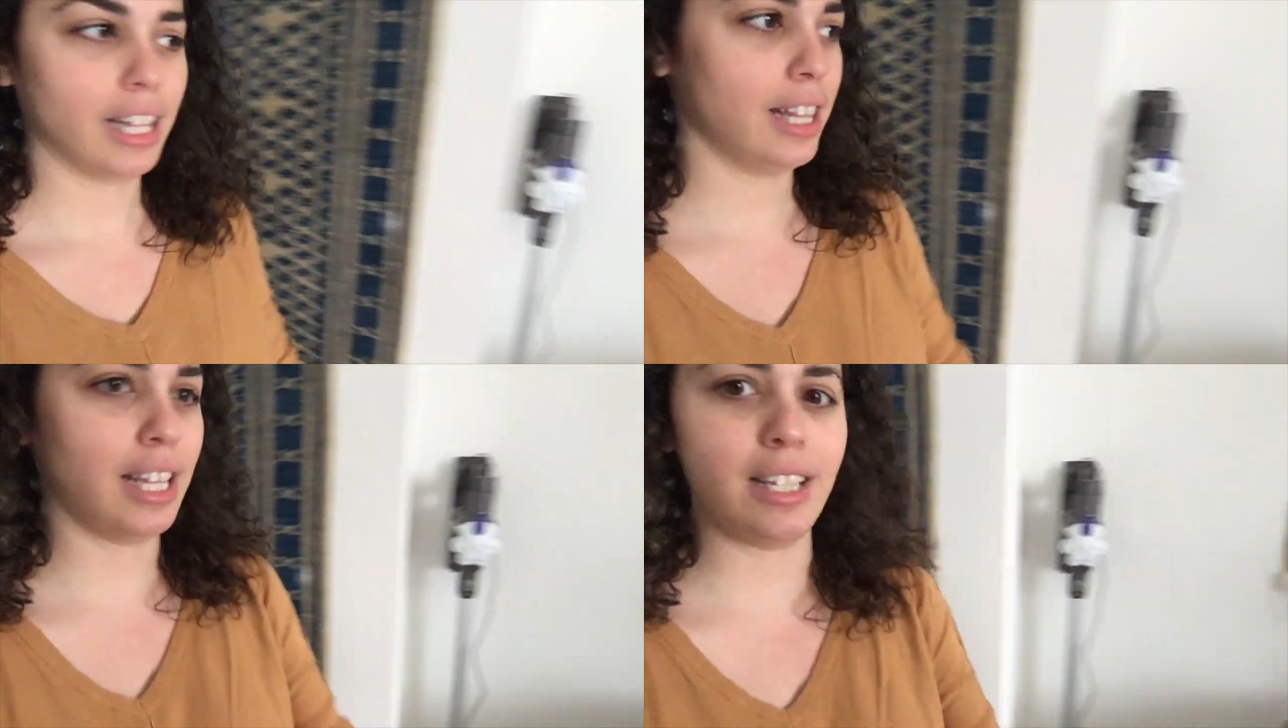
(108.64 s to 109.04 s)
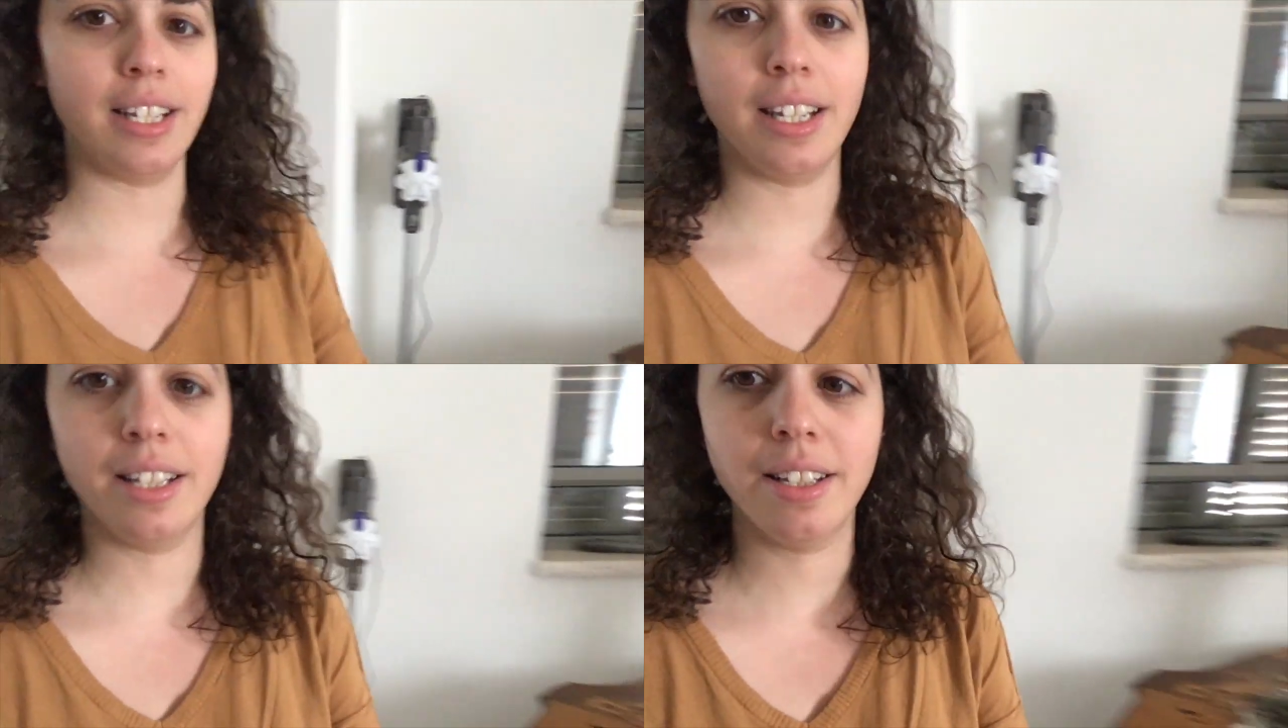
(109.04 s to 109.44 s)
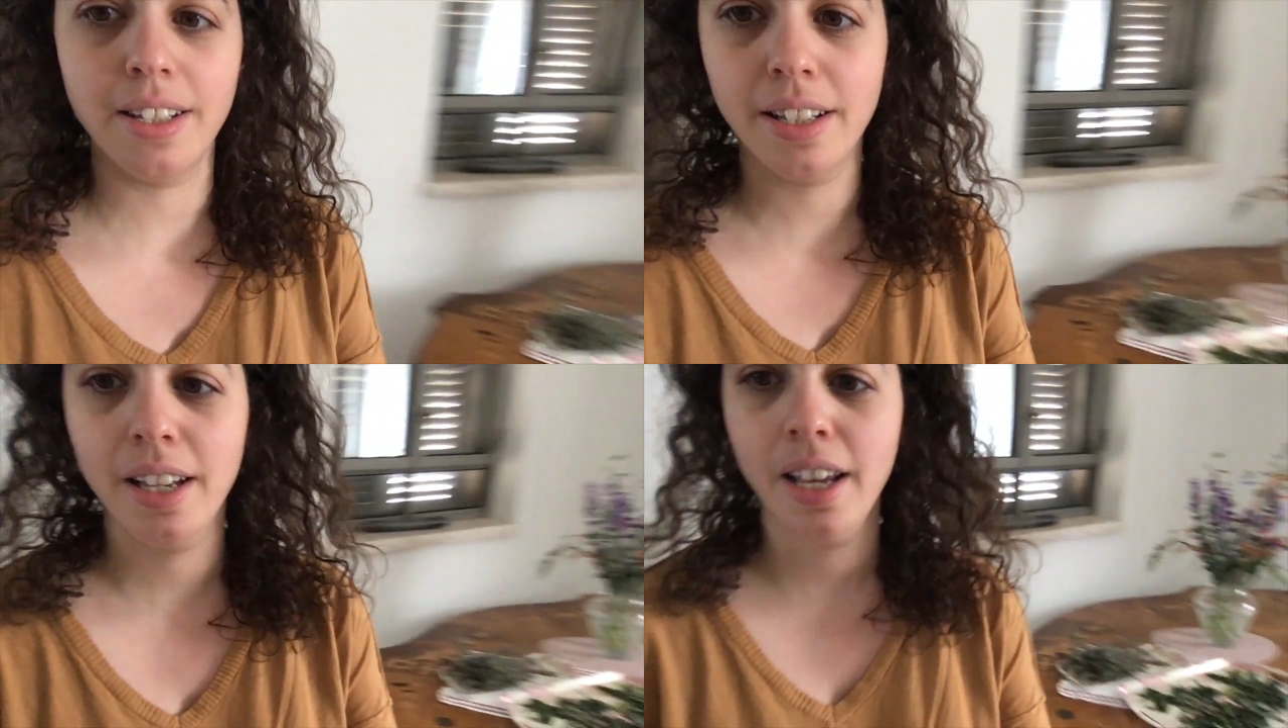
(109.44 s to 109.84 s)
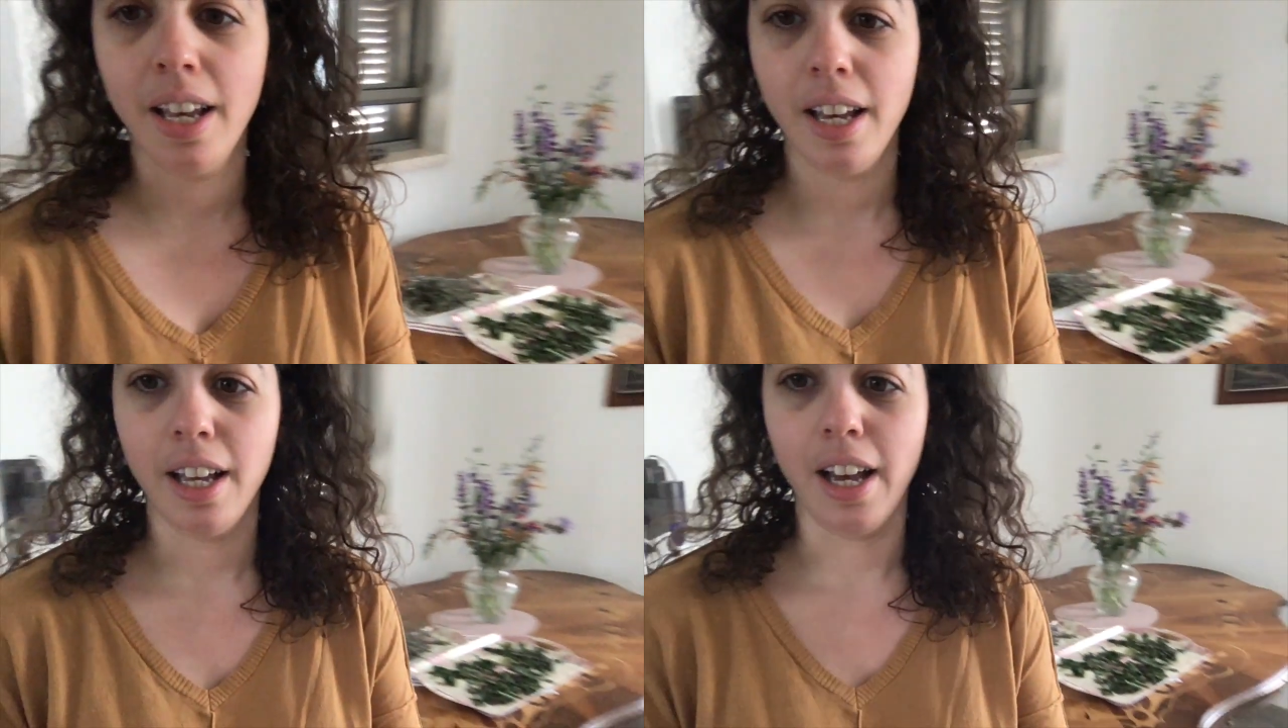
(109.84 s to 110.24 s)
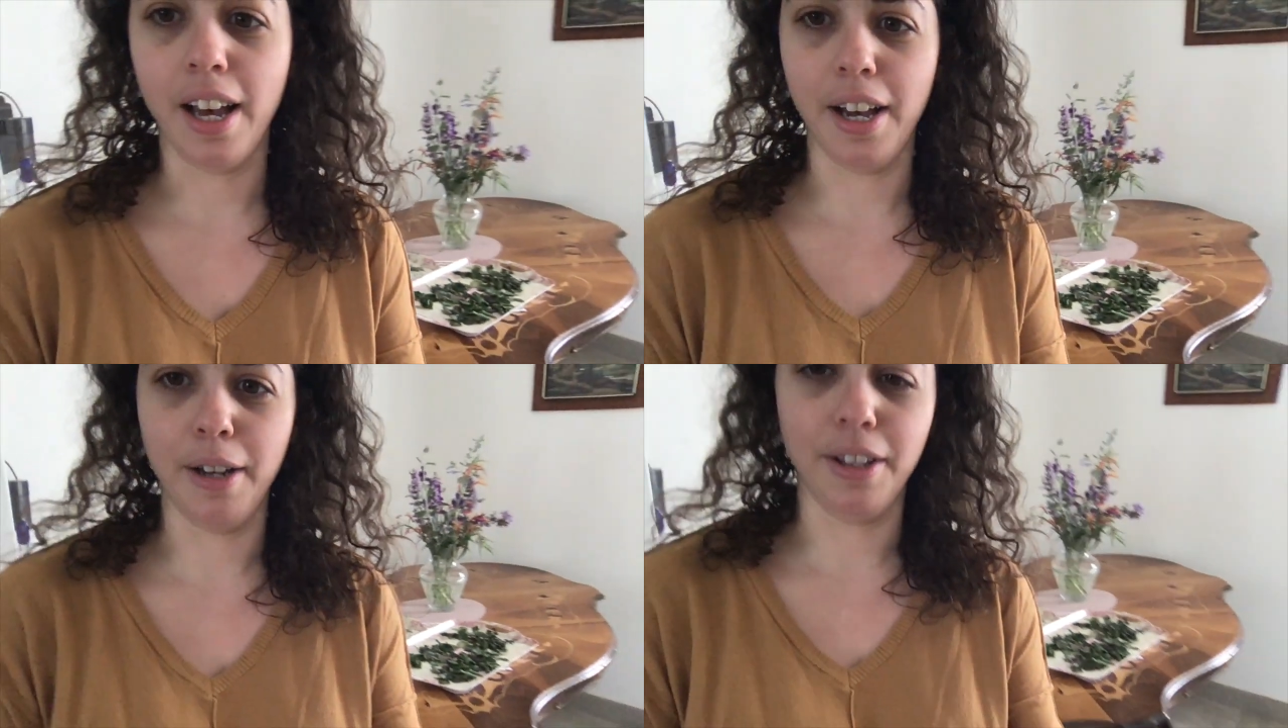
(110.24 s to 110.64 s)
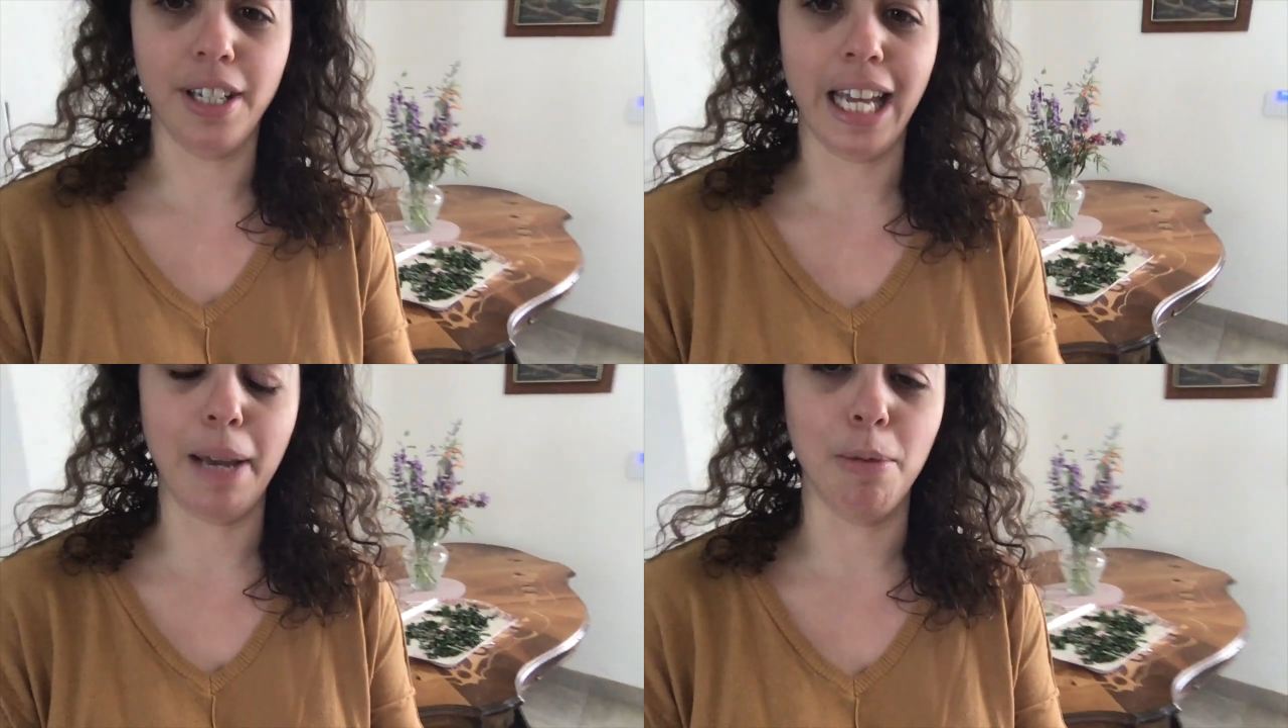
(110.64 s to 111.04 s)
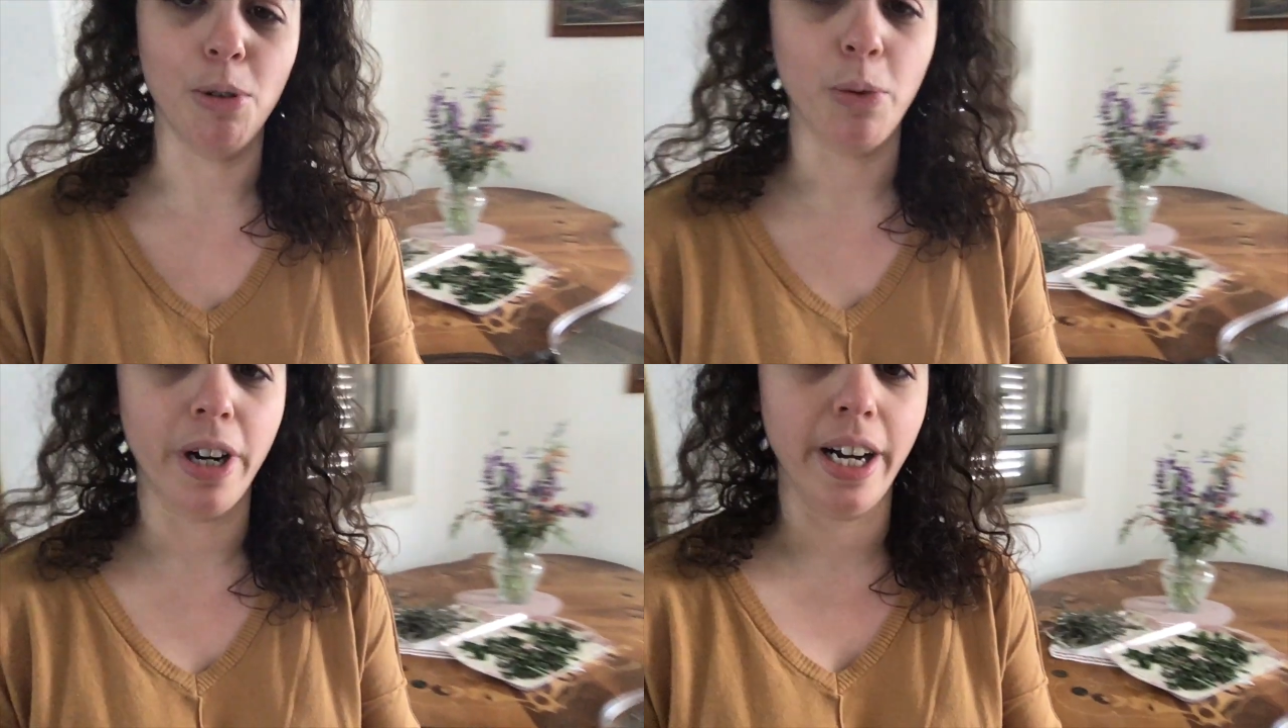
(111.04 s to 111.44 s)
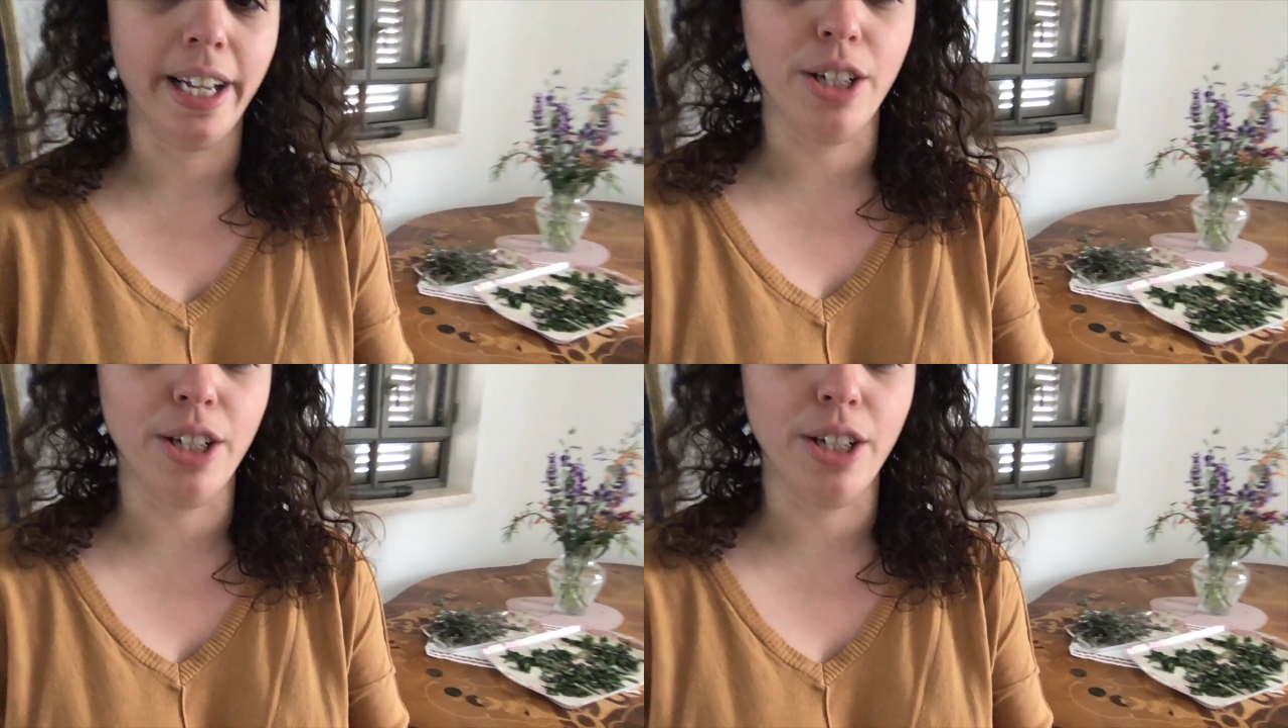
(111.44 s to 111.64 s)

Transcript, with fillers: This is the table where I